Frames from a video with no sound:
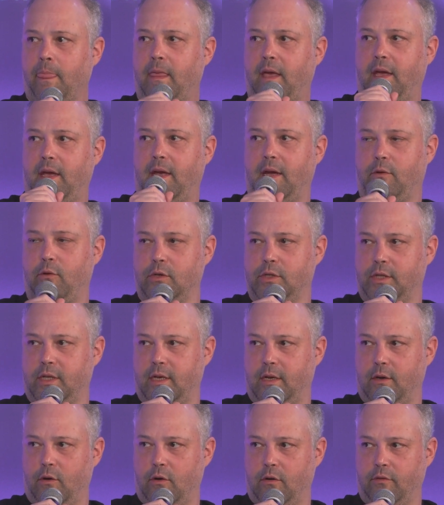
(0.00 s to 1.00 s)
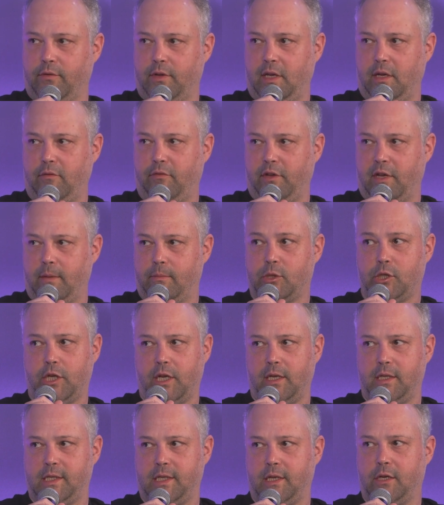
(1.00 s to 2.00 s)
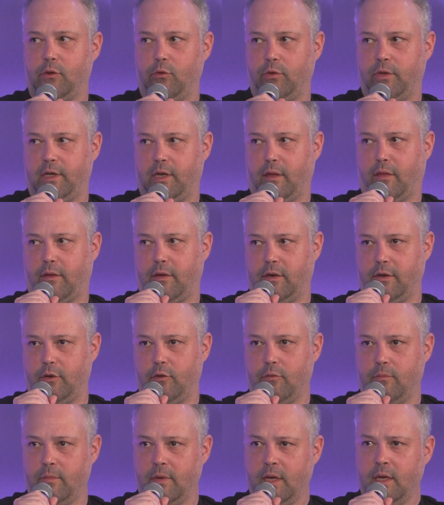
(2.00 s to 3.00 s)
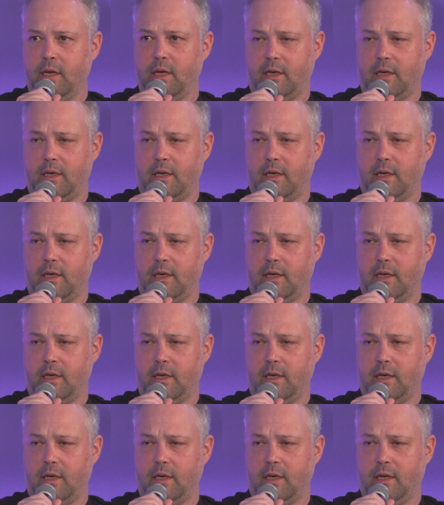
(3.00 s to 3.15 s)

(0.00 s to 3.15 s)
EVM chains, including Ethereum.